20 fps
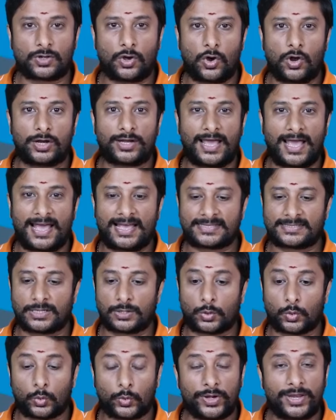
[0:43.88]
called as
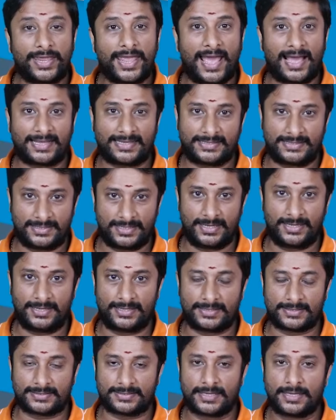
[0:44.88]
a
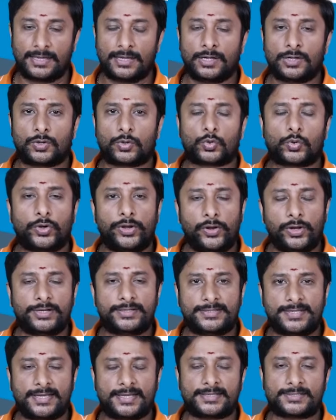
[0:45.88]
React.Js.
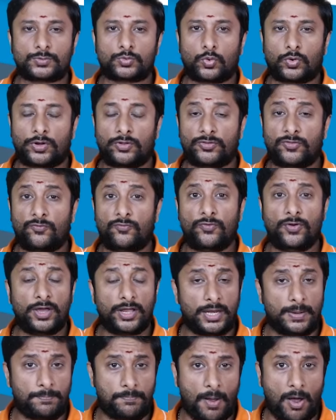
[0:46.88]
React.Js is one of the
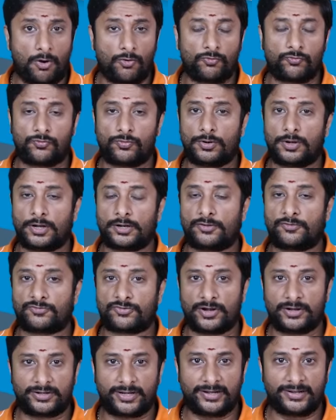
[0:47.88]
very powerful and
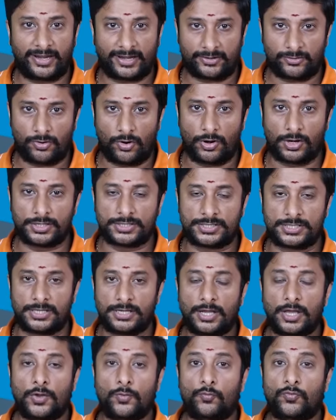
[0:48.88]
front-end
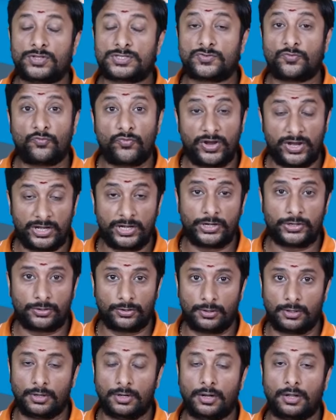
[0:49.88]
technology which we need
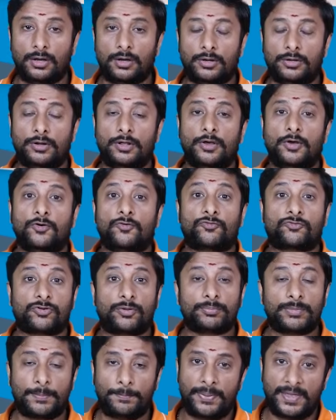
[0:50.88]
to learn
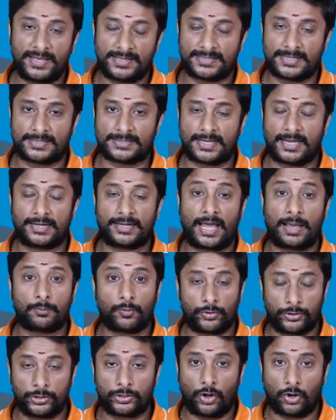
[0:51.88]
from the basics, and I'm
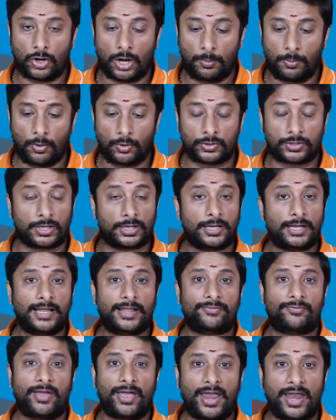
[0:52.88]
going to talk about
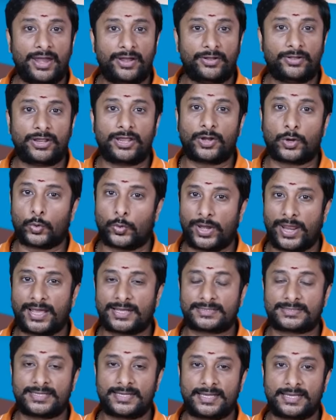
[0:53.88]
the entire
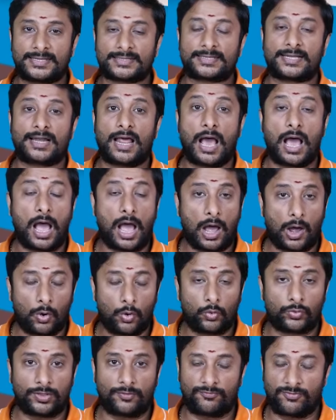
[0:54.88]
React.Js and
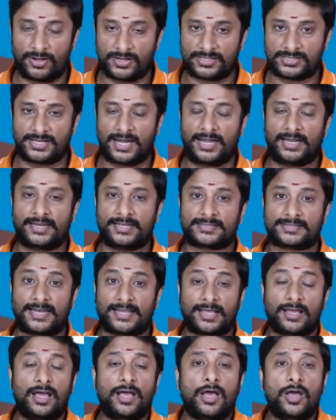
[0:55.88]
how the functionality is
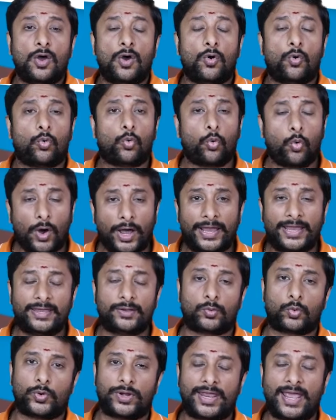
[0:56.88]
like. Why
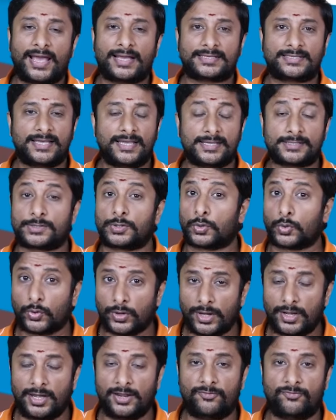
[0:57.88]
React.Js is
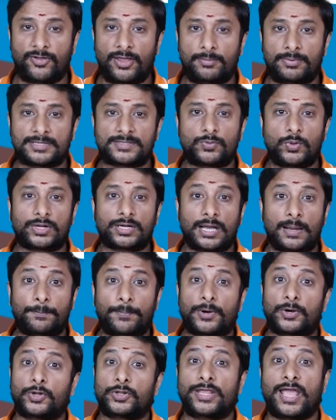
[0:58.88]
really famous when
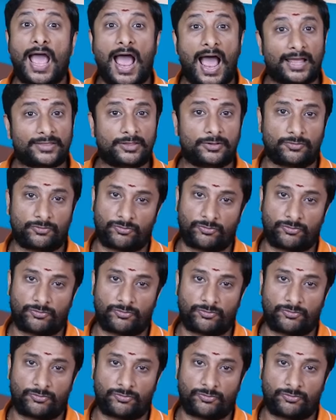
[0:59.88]
compared to the other